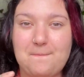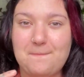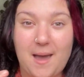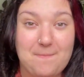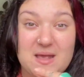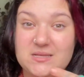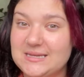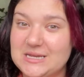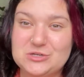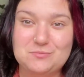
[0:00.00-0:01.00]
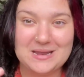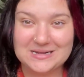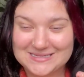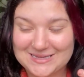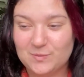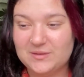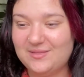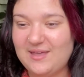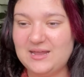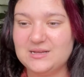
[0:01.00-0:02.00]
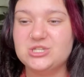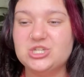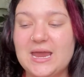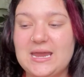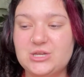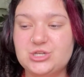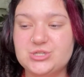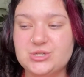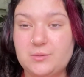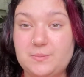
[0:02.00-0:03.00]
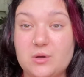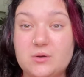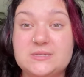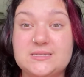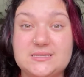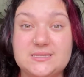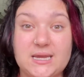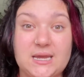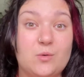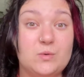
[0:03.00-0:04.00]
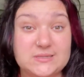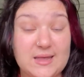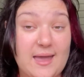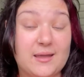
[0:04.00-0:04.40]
a message, medicine within that exchange. So because this tick was